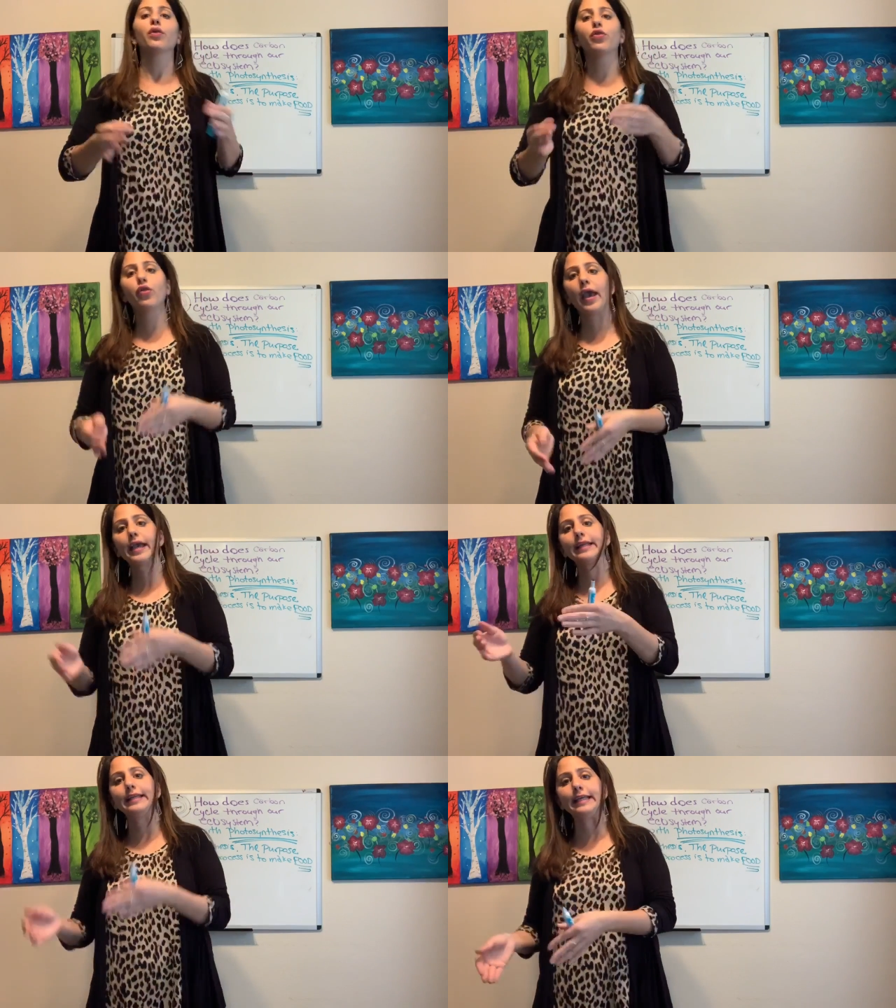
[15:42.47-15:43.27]

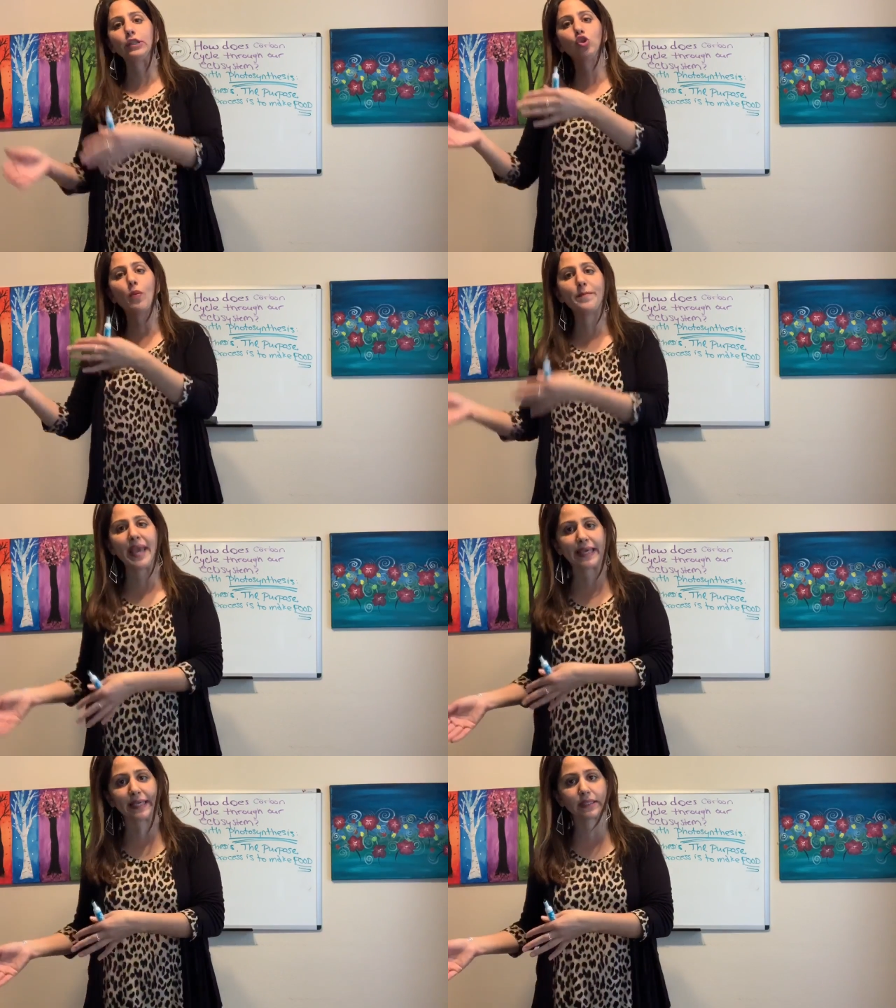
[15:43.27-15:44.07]
they need to
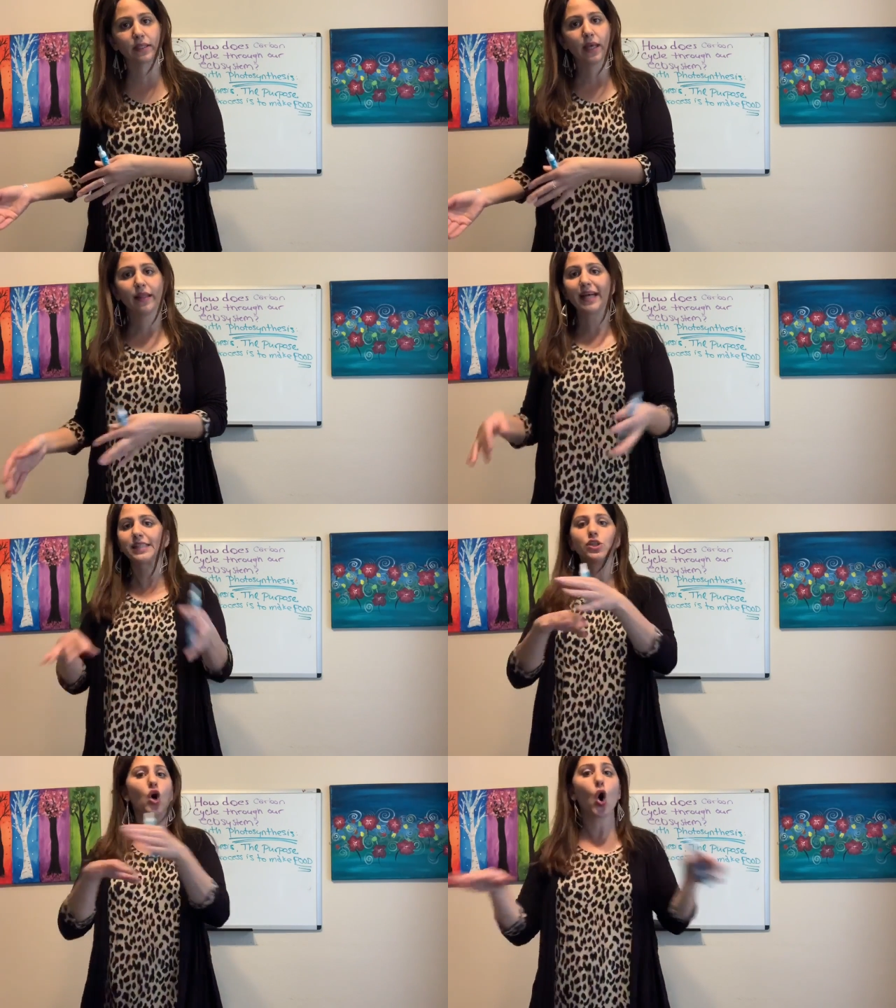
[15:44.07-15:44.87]
make it.
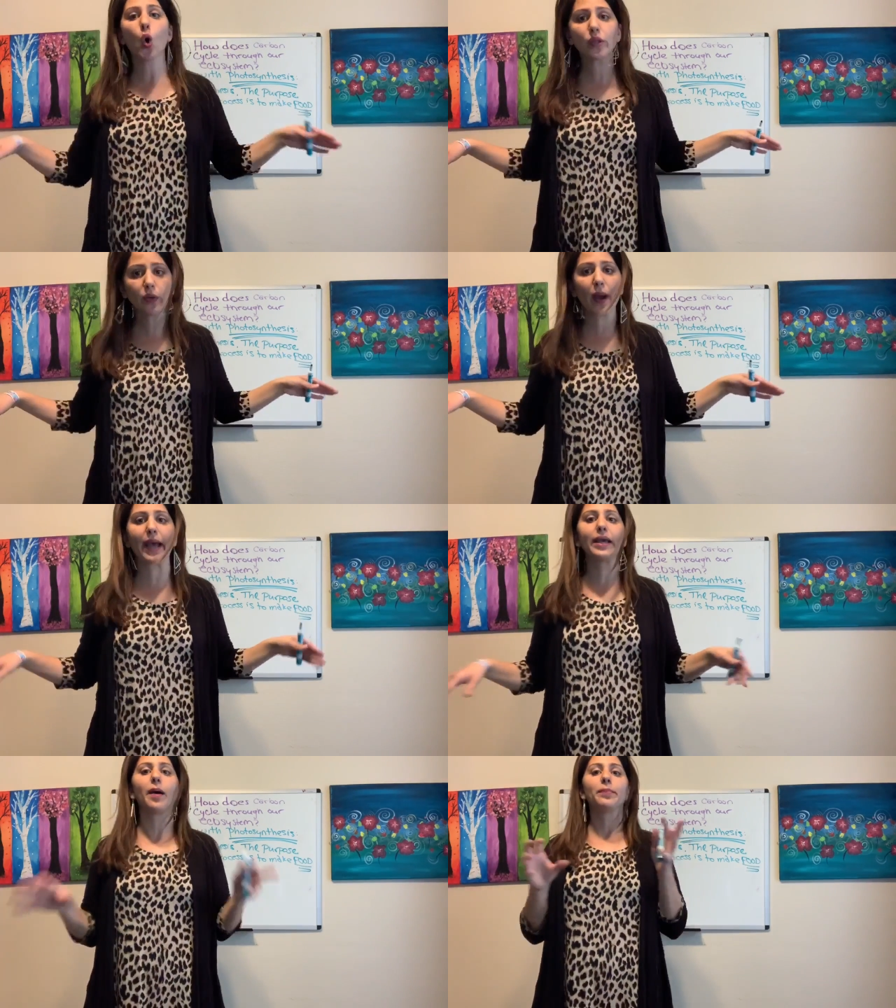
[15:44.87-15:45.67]
That's the only
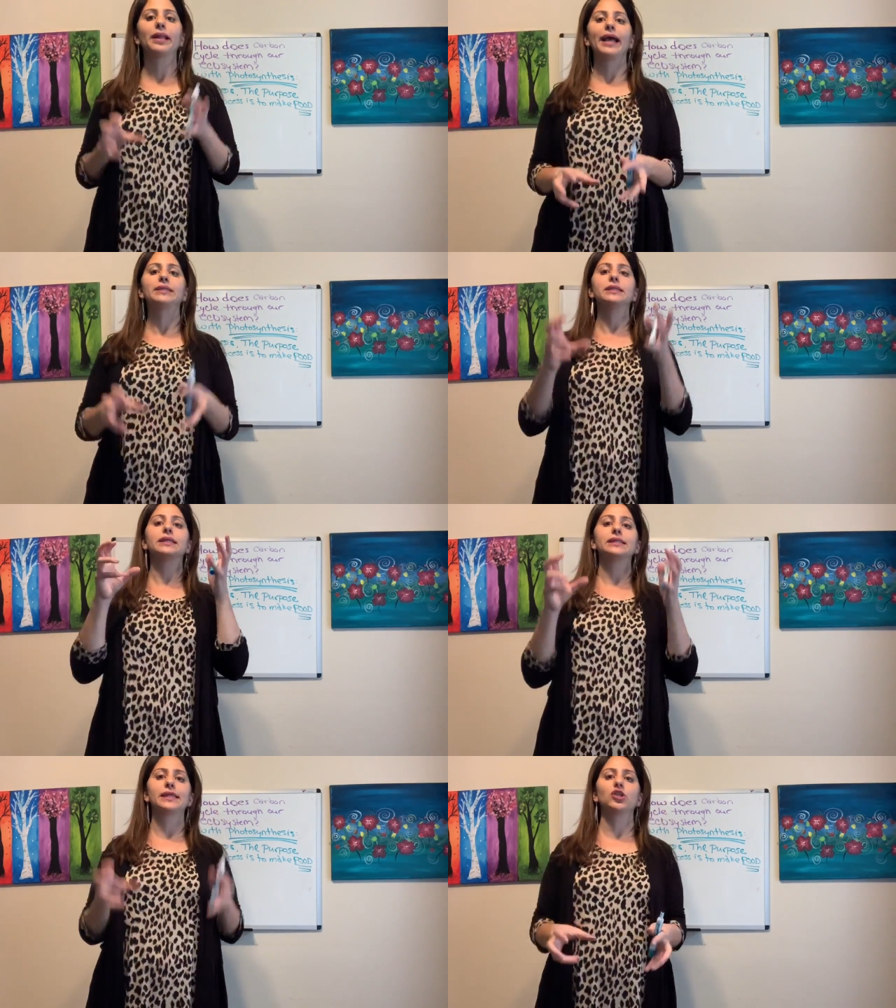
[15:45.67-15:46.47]
way a plant
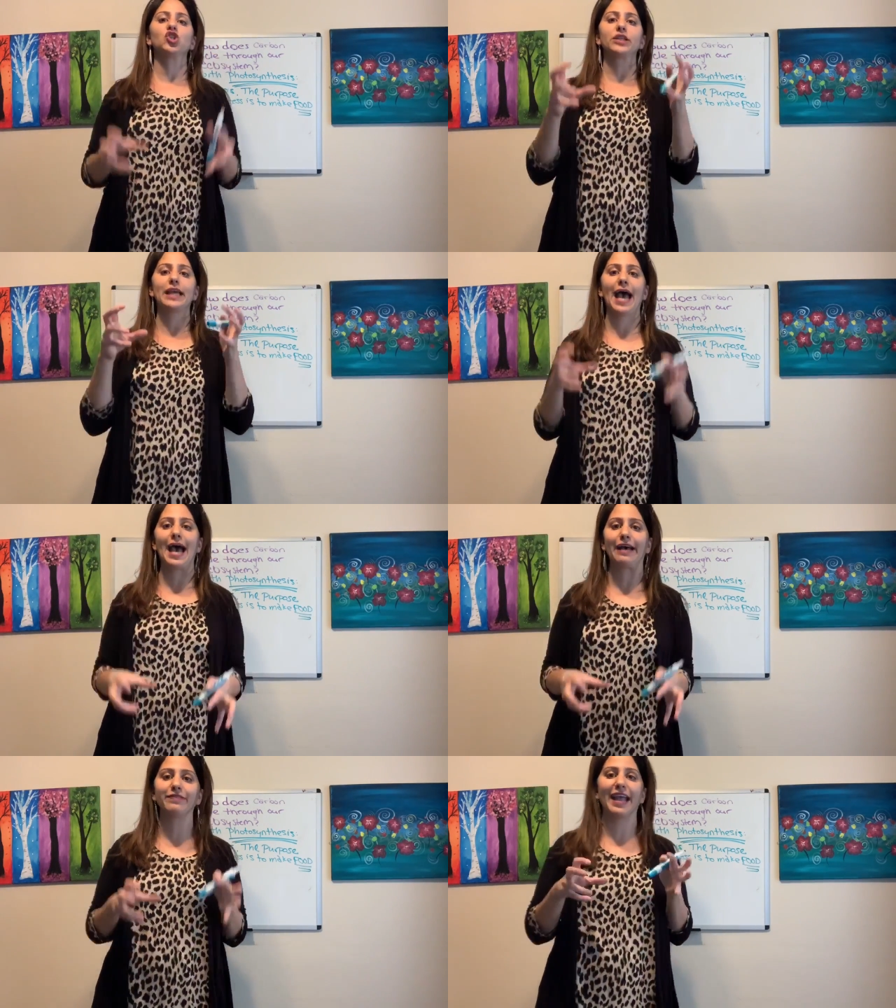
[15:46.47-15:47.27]
can essentially
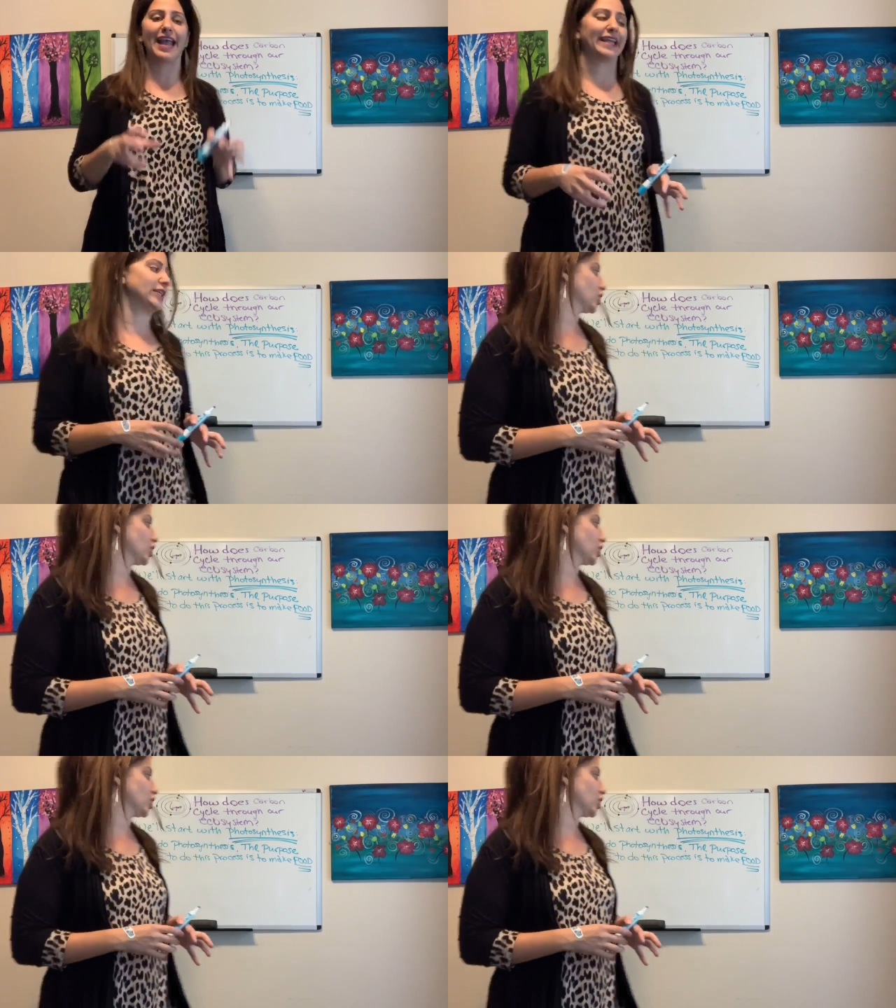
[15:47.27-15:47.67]
have any